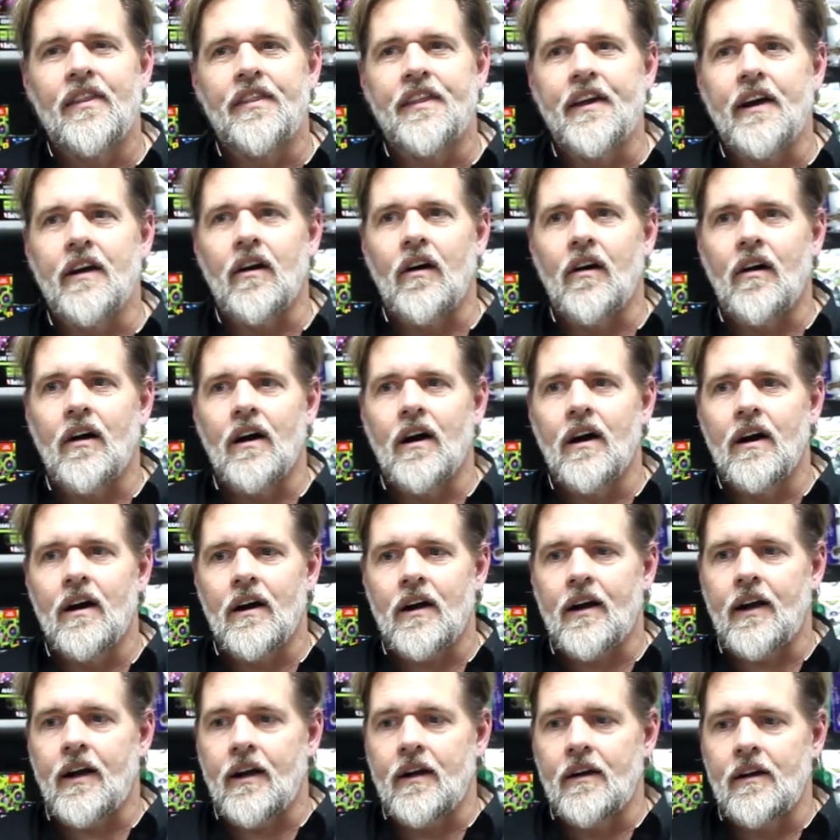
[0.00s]
there
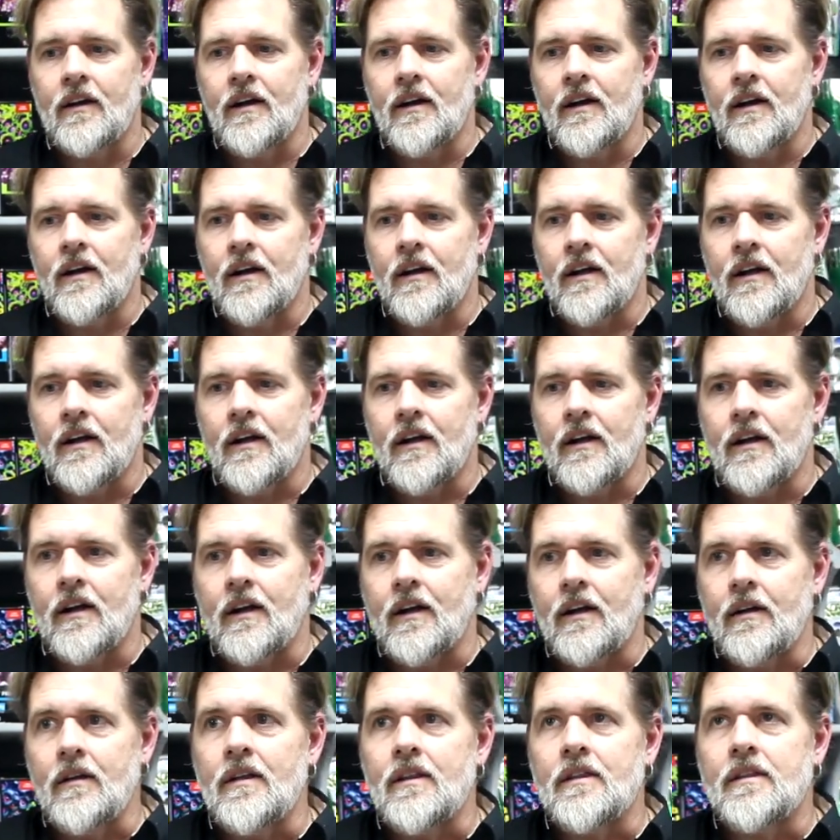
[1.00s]
are
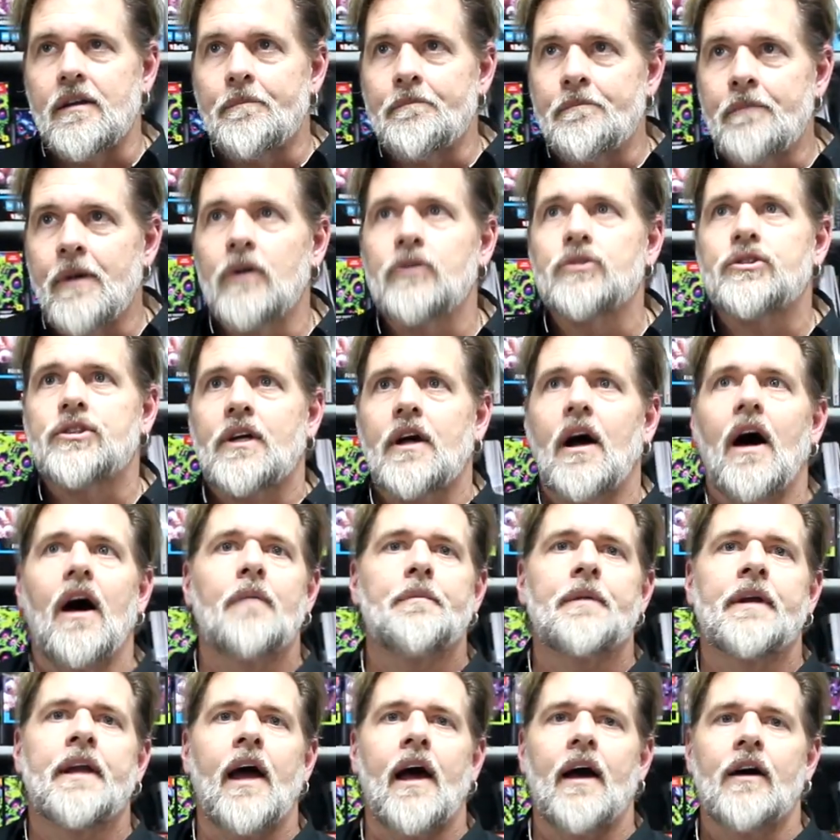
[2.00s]
the most common